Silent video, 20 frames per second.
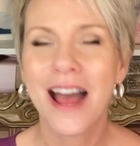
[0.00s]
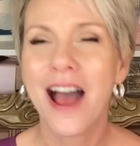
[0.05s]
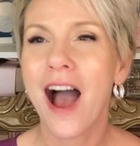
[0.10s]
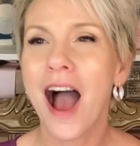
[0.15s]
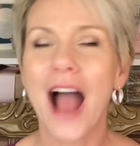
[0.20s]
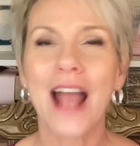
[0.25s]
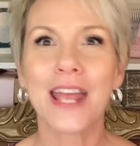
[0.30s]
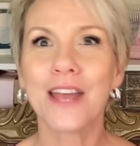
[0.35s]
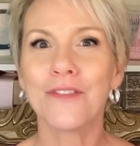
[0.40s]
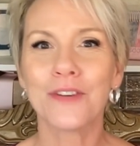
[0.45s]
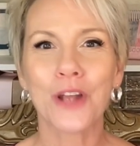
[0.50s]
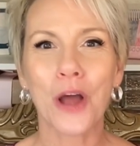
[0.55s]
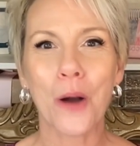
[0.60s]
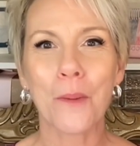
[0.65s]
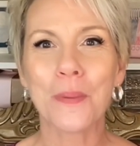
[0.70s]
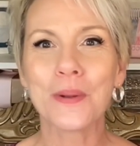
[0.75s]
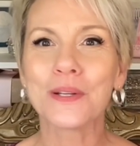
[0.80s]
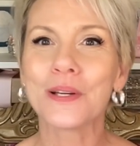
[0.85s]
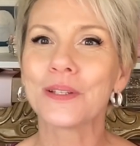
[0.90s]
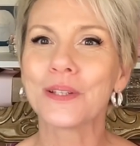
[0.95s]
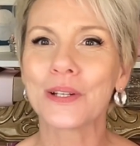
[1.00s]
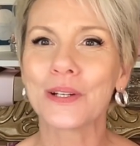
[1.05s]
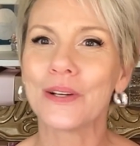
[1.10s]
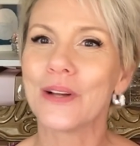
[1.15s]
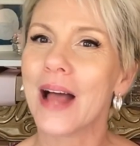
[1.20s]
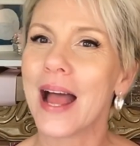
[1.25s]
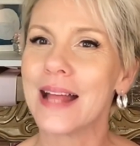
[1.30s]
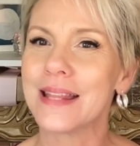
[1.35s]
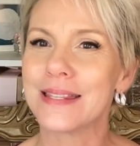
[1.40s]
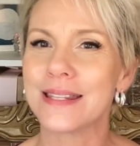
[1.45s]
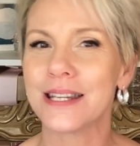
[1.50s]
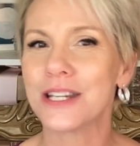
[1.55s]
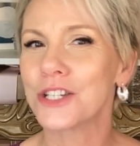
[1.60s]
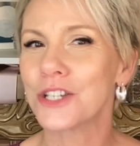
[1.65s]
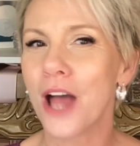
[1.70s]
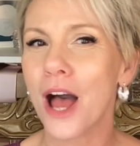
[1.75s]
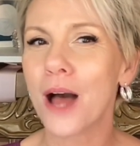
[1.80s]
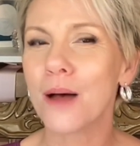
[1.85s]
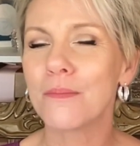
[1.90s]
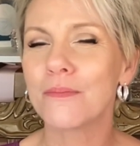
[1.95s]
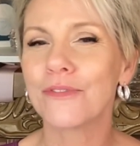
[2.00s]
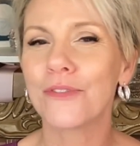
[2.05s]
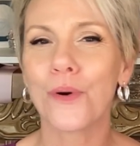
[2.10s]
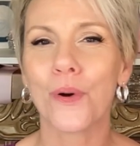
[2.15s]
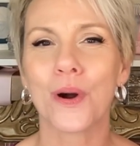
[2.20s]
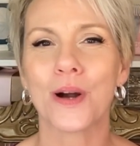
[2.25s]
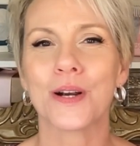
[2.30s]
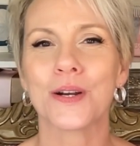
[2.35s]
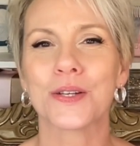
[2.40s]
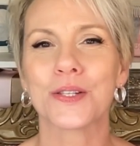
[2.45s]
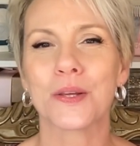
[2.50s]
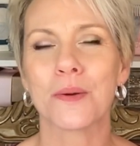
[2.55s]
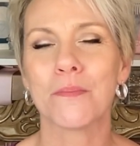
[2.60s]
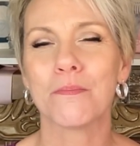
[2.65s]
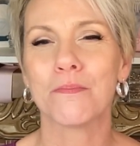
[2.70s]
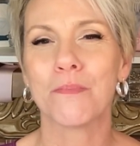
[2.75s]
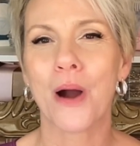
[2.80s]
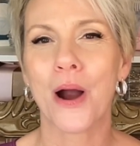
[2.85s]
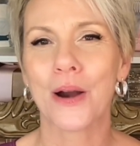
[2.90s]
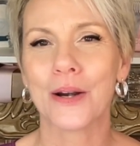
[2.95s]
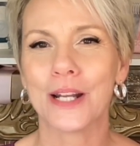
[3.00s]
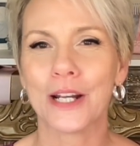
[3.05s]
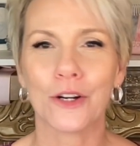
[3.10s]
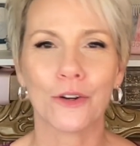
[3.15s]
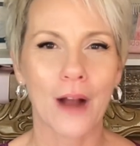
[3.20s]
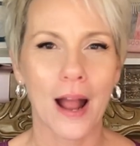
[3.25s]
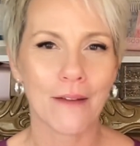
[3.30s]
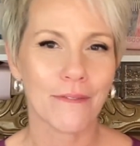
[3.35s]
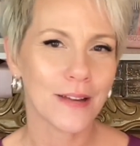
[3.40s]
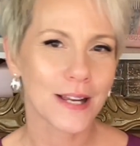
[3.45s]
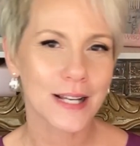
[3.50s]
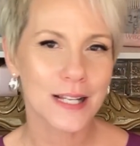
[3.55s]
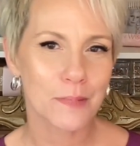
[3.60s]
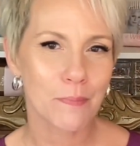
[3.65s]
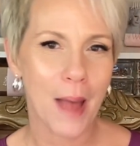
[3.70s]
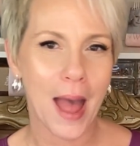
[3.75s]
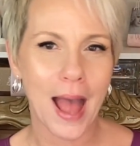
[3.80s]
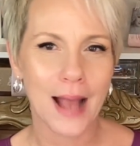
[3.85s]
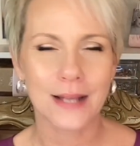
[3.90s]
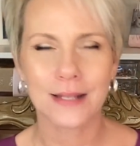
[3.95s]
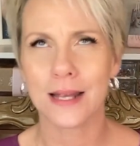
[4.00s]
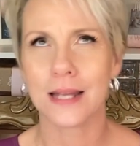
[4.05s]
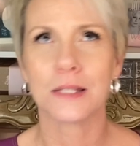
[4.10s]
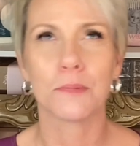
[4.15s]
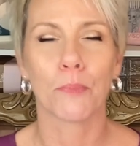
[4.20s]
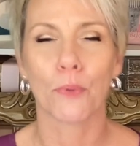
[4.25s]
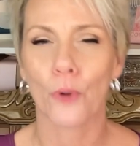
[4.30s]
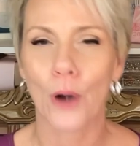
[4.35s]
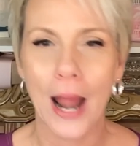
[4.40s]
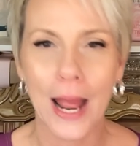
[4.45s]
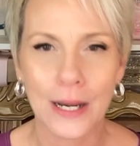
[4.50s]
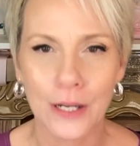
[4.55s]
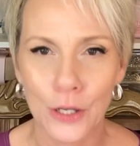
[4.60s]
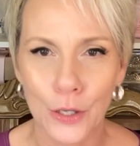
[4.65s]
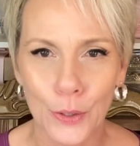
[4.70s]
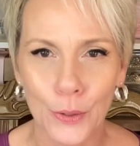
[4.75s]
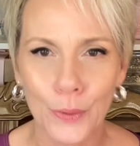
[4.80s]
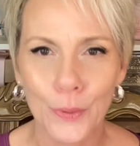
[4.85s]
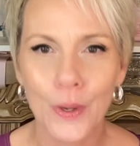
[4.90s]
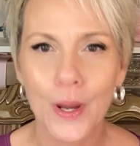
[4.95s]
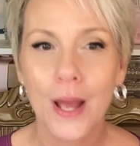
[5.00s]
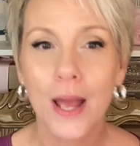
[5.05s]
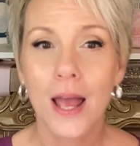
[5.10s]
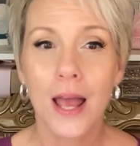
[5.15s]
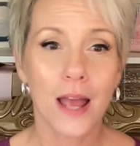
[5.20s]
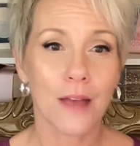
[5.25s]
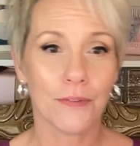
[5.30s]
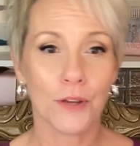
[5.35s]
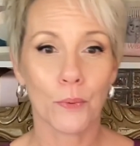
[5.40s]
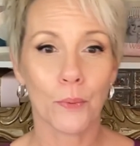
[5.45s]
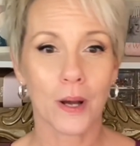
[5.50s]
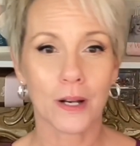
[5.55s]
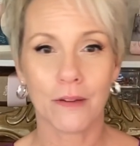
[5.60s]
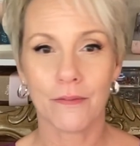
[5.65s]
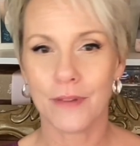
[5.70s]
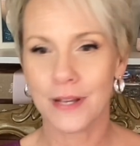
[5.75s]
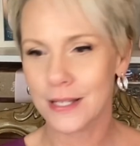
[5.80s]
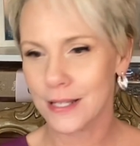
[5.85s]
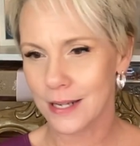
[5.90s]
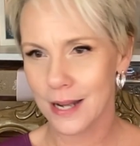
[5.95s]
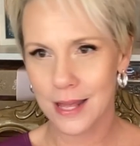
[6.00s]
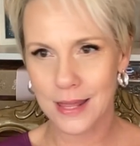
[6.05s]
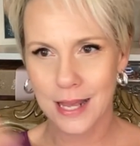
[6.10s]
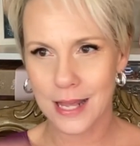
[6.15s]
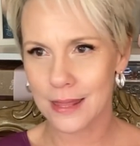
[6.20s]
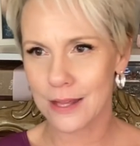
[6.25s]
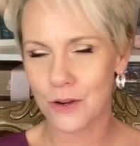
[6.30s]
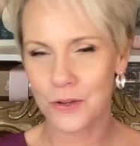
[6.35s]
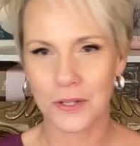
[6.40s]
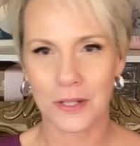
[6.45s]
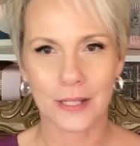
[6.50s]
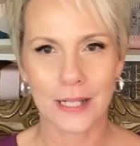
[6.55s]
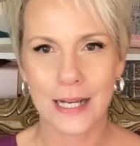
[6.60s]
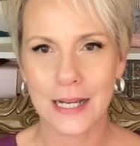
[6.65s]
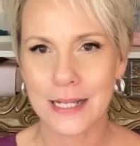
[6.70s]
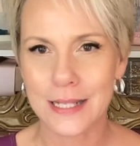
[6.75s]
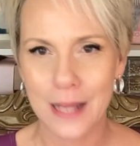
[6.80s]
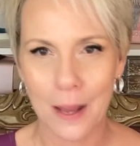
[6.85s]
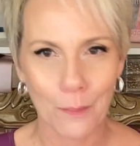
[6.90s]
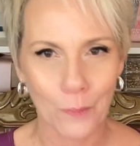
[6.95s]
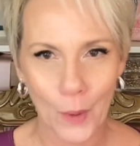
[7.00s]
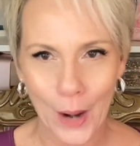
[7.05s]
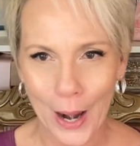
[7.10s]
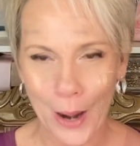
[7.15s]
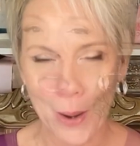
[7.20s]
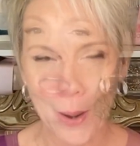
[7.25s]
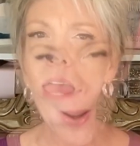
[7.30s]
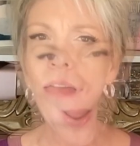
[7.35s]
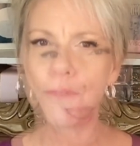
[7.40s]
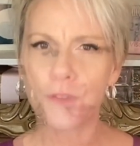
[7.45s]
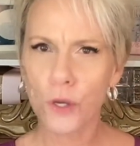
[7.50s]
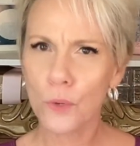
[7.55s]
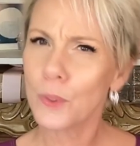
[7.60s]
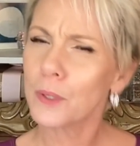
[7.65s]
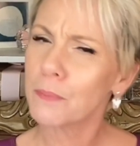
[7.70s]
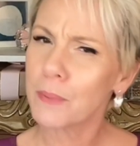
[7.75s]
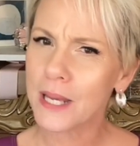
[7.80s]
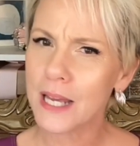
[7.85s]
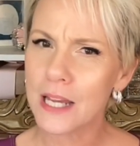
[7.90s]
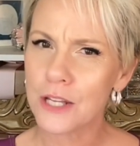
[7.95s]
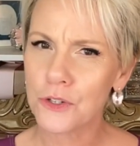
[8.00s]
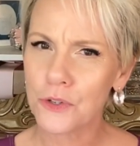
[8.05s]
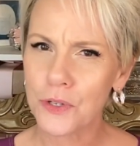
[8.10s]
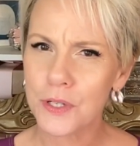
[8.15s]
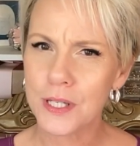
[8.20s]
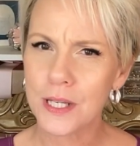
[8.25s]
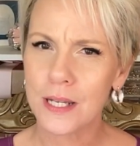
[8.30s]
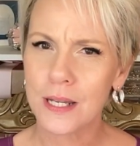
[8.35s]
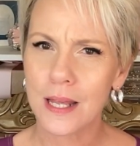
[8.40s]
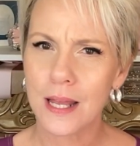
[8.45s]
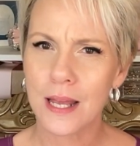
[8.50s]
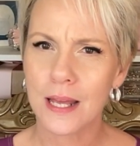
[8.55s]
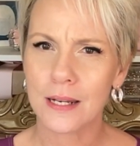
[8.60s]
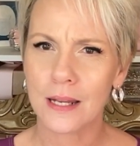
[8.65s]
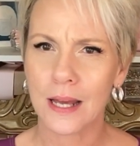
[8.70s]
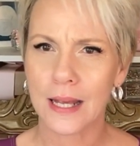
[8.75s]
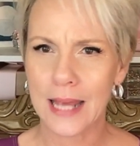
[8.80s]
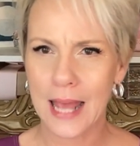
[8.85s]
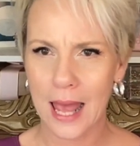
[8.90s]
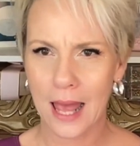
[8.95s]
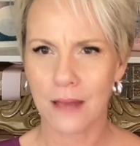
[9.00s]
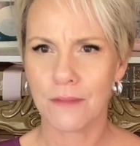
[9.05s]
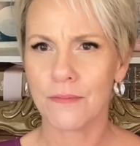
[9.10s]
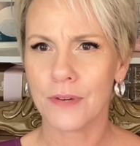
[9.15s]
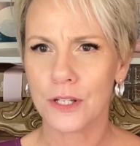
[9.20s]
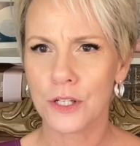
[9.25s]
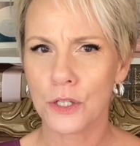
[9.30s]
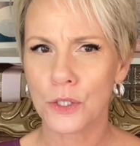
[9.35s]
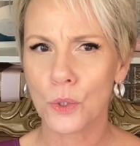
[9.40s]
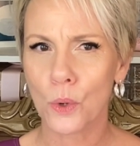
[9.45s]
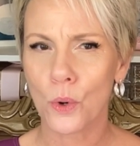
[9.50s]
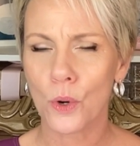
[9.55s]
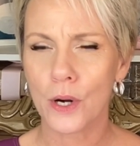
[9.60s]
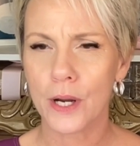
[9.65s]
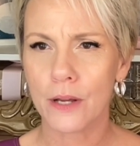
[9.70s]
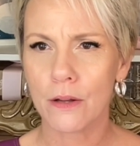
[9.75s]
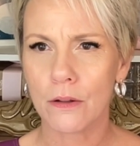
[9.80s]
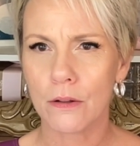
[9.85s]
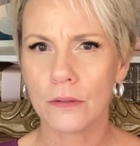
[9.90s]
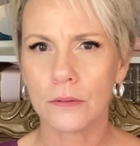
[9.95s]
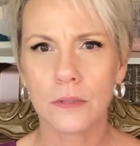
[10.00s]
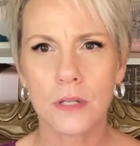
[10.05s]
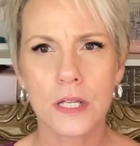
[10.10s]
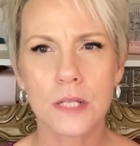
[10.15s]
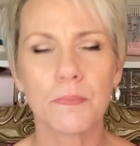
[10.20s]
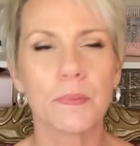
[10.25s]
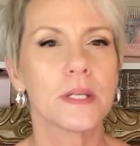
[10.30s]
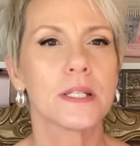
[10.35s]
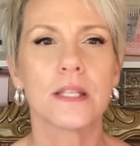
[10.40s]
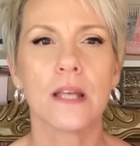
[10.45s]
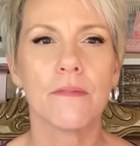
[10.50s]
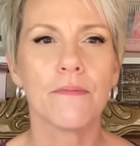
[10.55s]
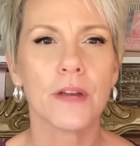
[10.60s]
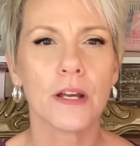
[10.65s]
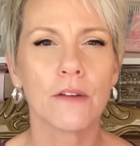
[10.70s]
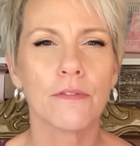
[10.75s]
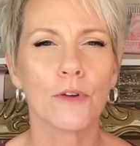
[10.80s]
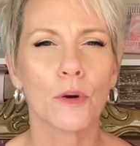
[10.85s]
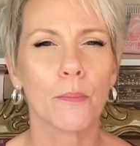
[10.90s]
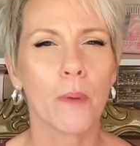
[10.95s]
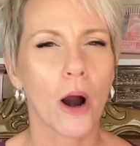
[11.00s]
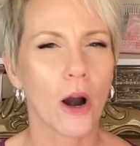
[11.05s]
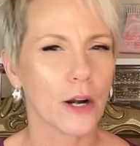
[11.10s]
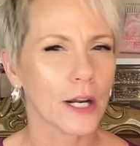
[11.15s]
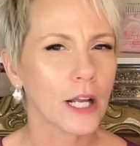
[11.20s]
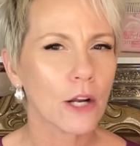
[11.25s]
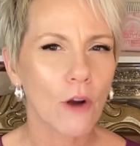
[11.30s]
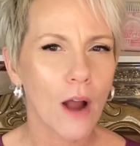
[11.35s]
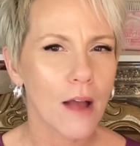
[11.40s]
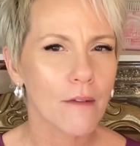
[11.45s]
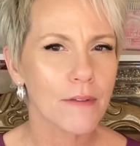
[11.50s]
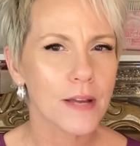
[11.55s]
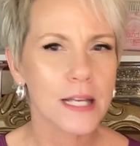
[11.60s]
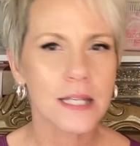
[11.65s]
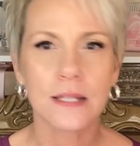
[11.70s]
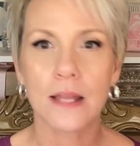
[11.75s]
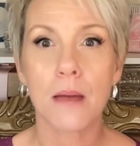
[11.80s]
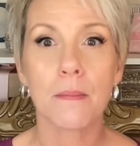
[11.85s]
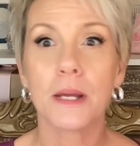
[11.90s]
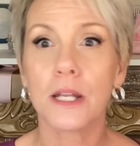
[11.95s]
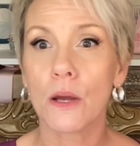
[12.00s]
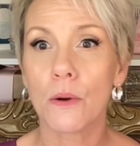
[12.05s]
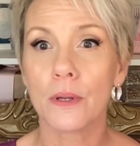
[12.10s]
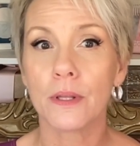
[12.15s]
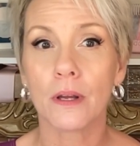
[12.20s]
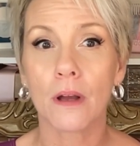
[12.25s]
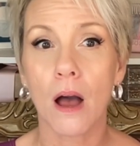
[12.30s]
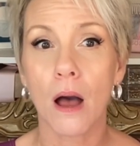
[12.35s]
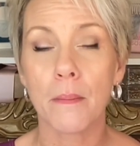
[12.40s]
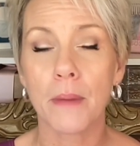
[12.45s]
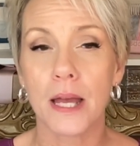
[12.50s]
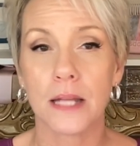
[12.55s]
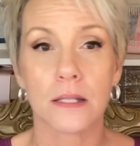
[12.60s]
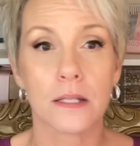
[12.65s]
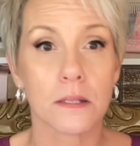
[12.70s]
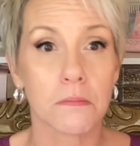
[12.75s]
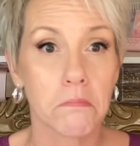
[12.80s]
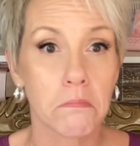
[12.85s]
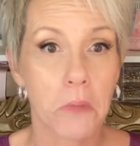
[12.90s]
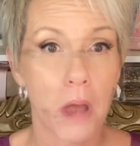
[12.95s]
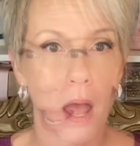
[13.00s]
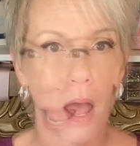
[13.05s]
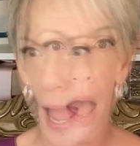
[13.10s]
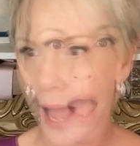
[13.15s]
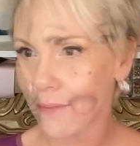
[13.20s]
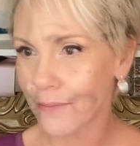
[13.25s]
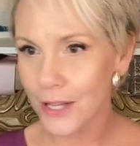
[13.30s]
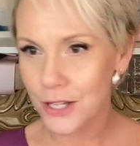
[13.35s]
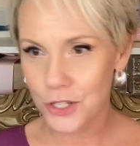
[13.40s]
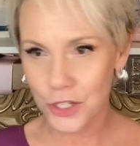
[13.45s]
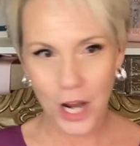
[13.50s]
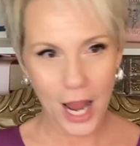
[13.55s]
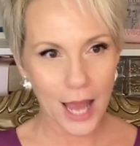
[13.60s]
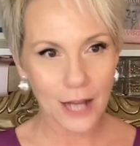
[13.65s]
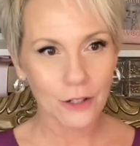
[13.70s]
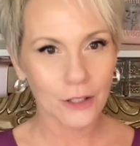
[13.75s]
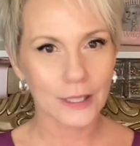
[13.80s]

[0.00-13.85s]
I even opened a little Etsy shop for some party graphics packs. It's brand new. If you want to visit, I think there's a link somewhere. If you would be interested in a Canva tutorial specific for party graphics, let me know in the comments. I have this channel